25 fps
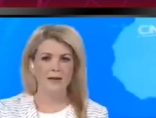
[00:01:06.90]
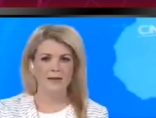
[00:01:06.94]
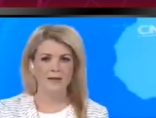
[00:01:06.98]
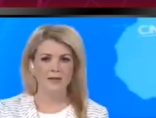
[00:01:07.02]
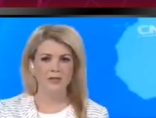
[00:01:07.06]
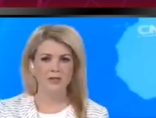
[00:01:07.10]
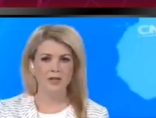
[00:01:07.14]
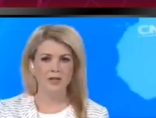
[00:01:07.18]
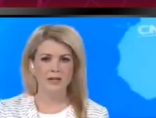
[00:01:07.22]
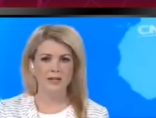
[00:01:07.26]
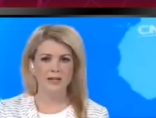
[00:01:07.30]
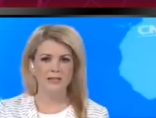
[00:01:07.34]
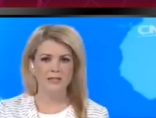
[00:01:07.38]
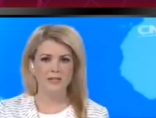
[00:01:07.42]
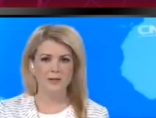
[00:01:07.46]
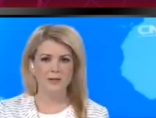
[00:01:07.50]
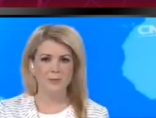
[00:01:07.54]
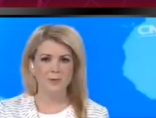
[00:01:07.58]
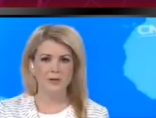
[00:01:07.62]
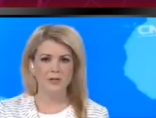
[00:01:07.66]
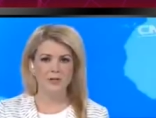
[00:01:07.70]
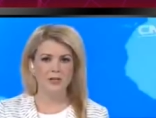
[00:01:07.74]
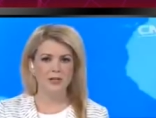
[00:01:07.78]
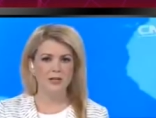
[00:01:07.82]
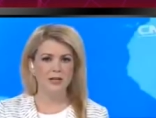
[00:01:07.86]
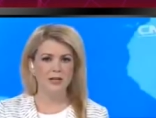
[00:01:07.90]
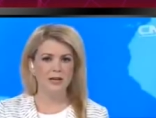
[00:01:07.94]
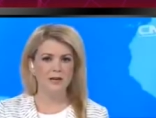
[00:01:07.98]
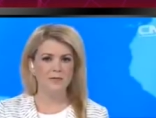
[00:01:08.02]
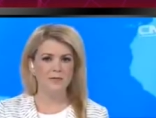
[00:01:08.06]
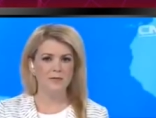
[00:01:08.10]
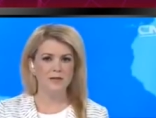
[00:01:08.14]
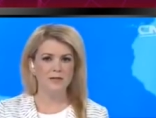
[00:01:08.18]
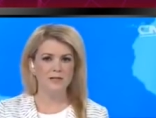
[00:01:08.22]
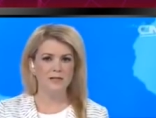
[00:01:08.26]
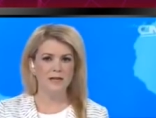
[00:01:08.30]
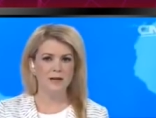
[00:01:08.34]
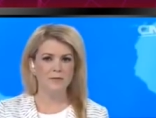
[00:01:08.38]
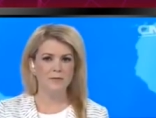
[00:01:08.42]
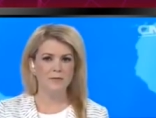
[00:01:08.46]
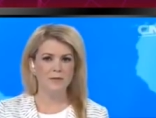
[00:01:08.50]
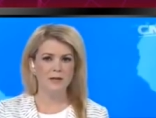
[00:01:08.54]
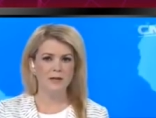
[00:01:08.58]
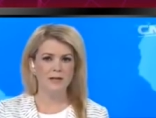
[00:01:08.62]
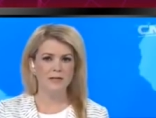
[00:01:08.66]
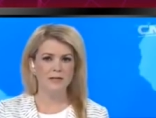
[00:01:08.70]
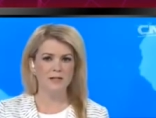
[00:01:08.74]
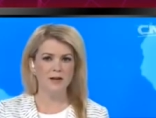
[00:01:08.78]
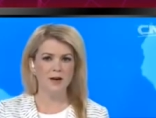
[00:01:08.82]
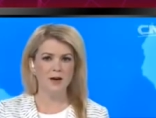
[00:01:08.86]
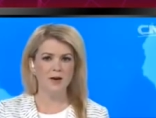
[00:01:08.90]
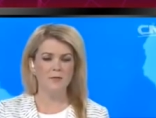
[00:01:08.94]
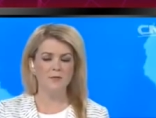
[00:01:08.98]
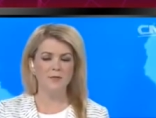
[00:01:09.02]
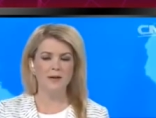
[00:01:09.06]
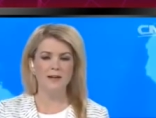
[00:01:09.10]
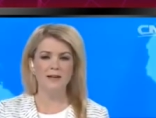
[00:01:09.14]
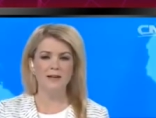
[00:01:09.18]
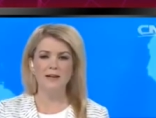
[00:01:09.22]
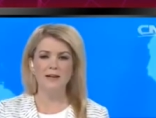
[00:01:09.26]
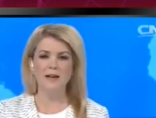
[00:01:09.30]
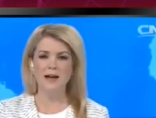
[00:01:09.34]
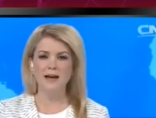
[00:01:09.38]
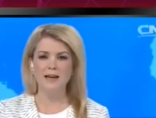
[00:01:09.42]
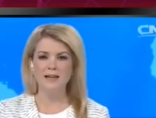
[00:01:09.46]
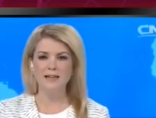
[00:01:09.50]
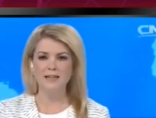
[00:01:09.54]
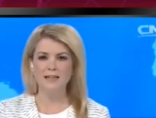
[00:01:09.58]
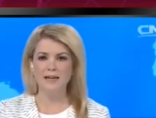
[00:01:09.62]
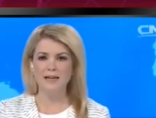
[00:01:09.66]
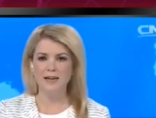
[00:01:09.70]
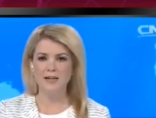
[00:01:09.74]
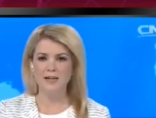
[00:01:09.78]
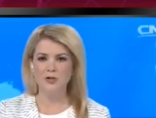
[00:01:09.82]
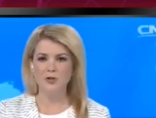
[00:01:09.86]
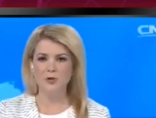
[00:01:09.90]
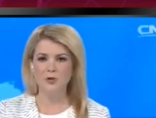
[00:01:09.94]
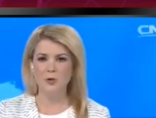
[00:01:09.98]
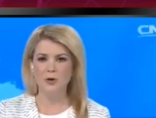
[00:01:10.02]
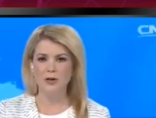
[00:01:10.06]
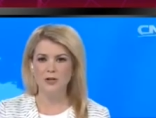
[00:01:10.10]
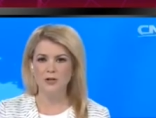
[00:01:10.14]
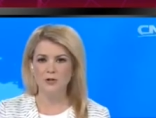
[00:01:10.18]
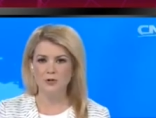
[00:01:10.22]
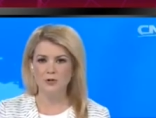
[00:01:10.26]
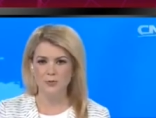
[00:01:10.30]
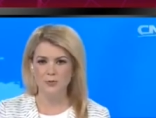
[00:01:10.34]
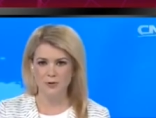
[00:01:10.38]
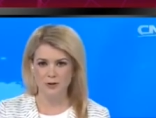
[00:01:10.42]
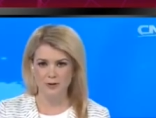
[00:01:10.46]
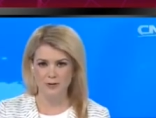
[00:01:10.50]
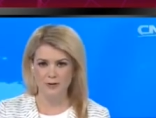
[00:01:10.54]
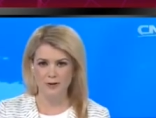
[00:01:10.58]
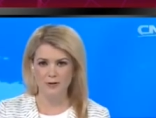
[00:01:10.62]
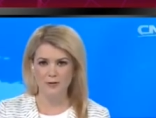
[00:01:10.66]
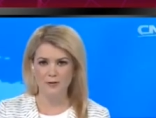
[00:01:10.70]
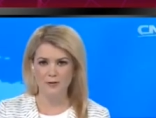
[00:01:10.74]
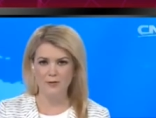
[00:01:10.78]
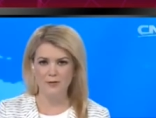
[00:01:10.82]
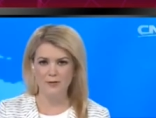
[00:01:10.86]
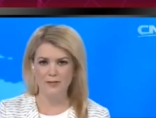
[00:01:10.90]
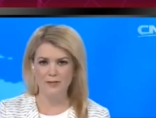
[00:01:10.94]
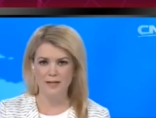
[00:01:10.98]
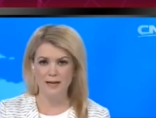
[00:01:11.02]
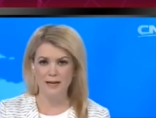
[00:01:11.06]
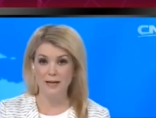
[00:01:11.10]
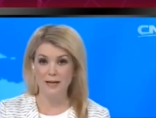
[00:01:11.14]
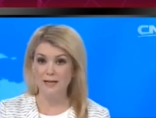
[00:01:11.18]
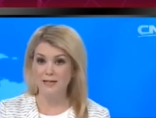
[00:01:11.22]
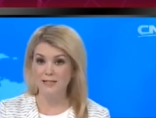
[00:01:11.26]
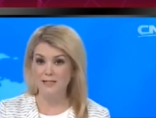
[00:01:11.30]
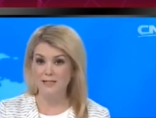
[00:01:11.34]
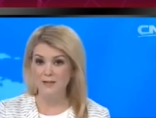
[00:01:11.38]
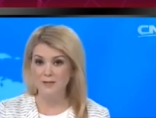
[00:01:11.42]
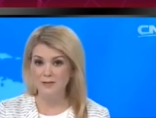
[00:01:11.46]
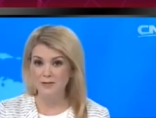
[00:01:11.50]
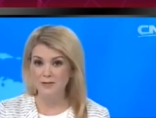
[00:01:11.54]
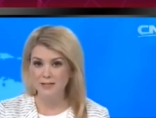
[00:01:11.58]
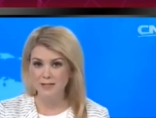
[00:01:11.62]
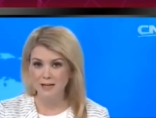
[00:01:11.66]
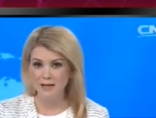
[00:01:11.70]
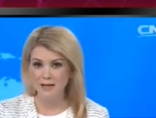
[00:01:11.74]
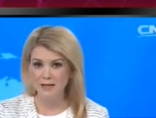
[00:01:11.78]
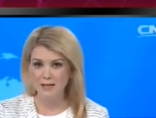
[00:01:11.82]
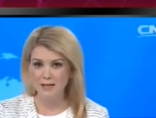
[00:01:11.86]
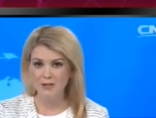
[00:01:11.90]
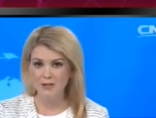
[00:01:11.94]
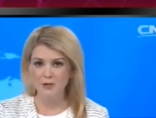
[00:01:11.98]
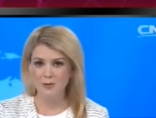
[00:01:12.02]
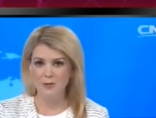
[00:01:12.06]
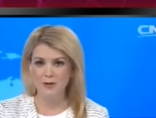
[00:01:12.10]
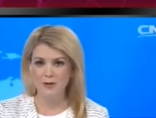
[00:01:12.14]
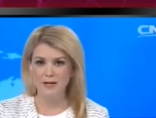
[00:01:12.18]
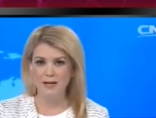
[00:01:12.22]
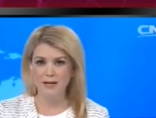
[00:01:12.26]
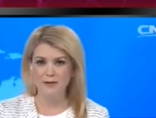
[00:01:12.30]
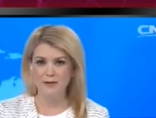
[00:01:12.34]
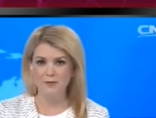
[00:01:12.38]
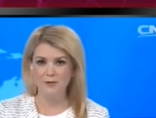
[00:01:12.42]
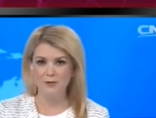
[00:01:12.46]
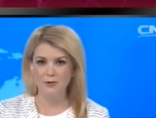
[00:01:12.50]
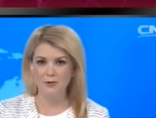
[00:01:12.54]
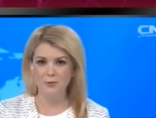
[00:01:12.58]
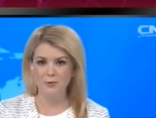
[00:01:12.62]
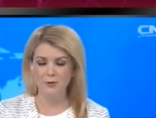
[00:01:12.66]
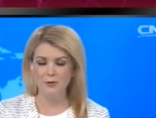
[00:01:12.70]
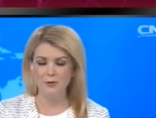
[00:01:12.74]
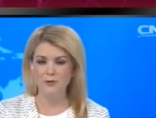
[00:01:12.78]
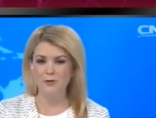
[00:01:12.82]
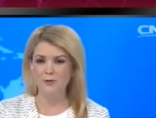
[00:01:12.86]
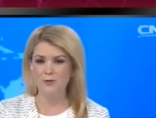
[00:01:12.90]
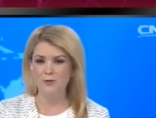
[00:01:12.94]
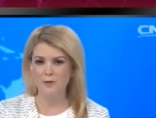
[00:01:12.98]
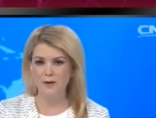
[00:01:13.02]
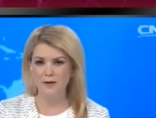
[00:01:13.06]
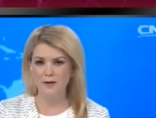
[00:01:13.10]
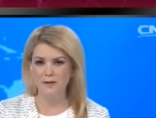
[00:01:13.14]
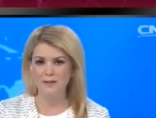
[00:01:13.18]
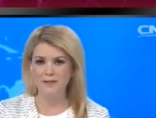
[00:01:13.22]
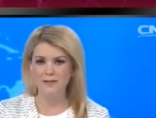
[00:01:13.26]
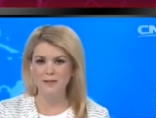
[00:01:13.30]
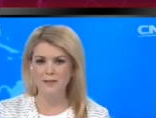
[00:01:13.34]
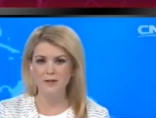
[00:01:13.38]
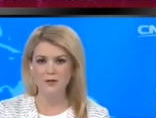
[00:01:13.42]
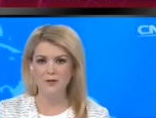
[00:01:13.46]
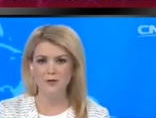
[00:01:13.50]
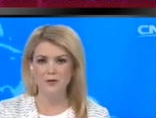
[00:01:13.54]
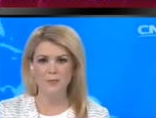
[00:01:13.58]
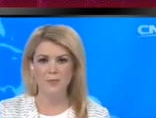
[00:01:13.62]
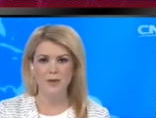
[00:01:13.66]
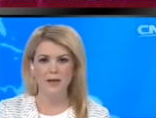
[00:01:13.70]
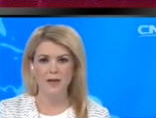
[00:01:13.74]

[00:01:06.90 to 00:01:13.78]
The Chinese and Russian navies have kicked off a nine-day joint drill on Thursday. It is their second joint naval drill so far this year.